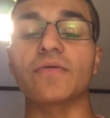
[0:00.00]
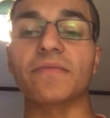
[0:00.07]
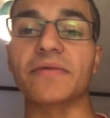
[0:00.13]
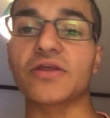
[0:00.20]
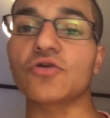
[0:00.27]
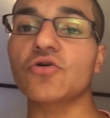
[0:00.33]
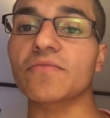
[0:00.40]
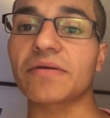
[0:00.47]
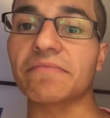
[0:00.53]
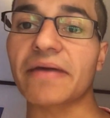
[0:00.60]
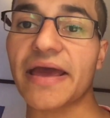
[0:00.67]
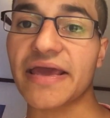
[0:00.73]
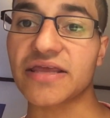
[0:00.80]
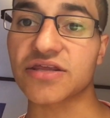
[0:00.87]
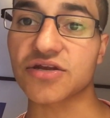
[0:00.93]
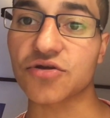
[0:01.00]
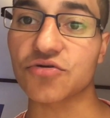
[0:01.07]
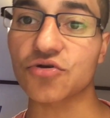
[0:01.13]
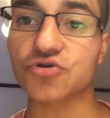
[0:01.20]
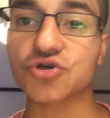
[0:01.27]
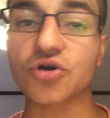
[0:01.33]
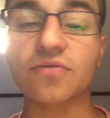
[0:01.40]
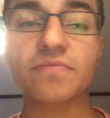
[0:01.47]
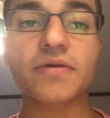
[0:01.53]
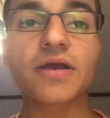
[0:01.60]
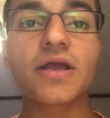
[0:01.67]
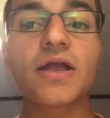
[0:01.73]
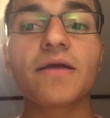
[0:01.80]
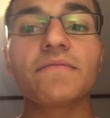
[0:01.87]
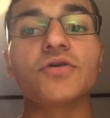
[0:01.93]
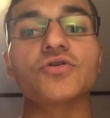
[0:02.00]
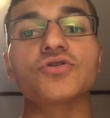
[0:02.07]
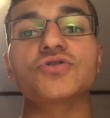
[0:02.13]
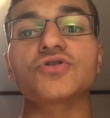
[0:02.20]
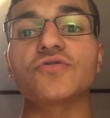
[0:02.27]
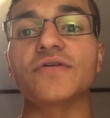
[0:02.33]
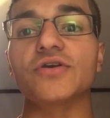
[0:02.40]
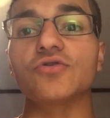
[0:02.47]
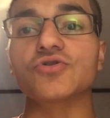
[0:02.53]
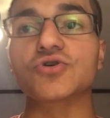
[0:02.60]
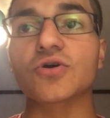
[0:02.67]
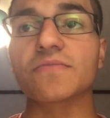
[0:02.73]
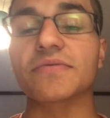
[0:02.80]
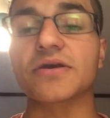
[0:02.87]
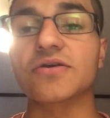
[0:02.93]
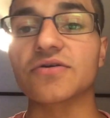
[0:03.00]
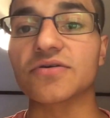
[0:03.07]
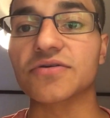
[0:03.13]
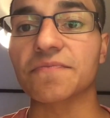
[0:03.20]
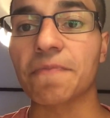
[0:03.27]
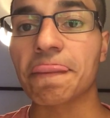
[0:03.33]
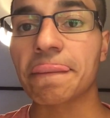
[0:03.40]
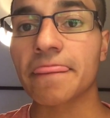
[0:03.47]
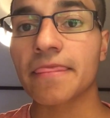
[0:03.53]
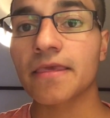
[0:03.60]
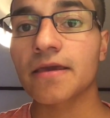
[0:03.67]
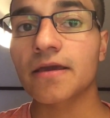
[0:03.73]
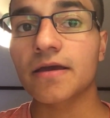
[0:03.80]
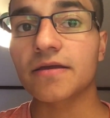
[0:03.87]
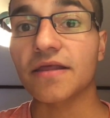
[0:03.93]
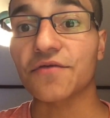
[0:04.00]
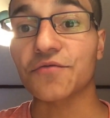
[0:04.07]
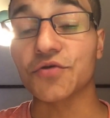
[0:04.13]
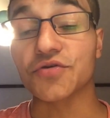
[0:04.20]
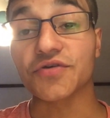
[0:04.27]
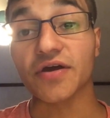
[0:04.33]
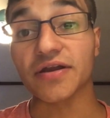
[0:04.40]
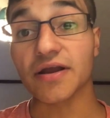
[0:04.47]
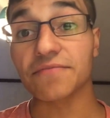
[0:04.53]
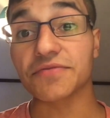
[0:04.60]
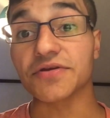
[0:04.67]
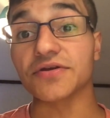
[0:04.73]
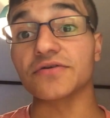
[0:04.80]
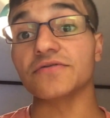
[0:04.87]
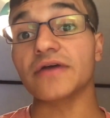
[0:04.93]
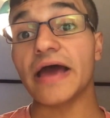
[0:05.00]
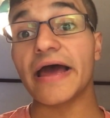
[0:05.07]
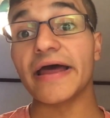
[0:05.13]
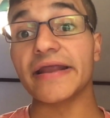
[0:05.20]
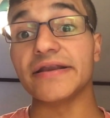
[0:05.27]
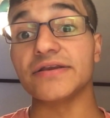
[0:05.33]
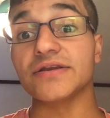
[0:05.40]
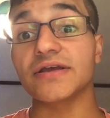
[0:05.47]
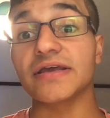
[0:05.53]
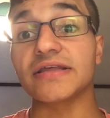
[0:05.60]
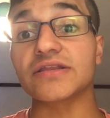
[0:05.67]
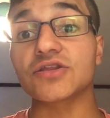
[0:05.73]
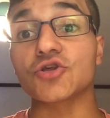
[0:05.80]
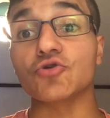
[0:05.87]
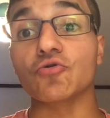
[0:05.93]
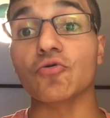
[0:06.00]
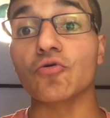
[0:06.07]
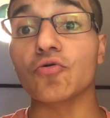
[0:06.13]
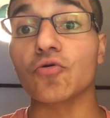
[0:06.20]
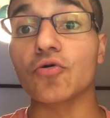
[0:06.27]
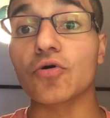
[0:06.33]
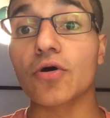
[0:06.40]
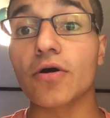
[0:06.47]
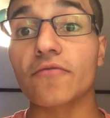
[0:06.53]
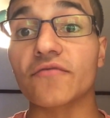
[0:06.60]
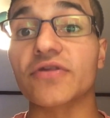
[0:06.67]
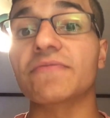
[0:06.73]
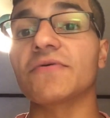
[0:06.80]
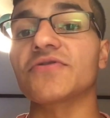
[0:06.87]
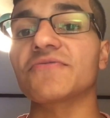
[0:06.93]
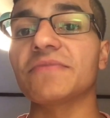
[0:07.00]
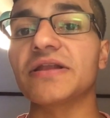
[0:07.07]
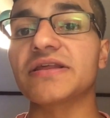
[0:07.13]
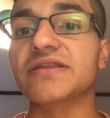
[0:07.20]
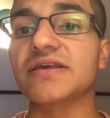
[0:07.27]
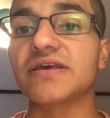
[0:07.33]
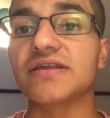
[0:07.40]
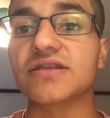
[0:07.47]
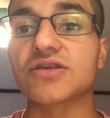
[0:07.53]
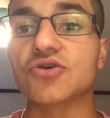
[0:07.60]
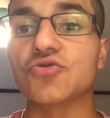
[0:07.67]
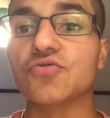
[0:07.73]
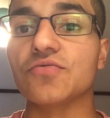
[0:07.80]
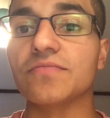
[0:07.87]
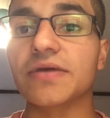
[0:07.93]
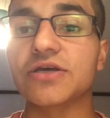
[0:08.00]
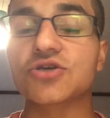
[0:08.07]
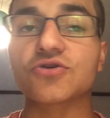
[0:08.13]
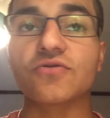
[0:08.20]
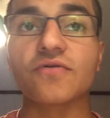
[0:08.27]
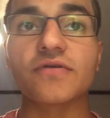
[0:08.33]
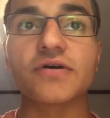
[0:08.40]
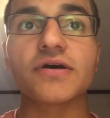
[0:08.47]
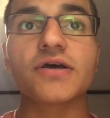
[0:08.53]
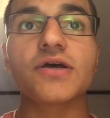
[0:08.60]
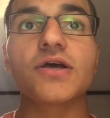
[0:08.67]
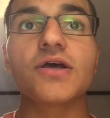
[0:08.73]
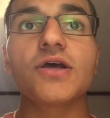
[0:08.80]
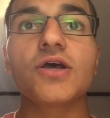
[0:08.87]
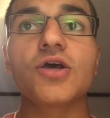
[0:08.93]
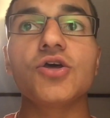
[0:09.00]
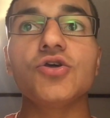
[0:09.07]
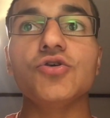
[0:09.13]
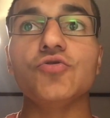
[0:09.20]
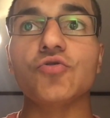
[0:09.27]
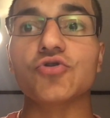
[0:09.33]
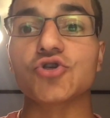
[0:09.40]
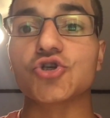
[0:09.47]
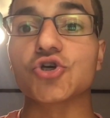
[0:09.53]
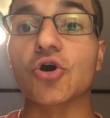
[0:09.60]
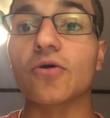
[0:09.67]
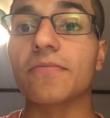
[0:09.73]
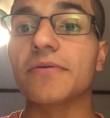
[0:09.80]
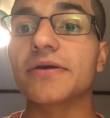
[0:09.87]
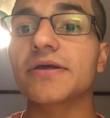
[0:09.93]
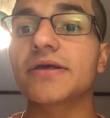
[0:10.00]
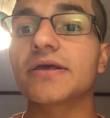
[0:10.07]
I mean, you're not being paid to do your job, but you're just doing your job because that's what you signed up to do, and it's your responsibility to make sure that your job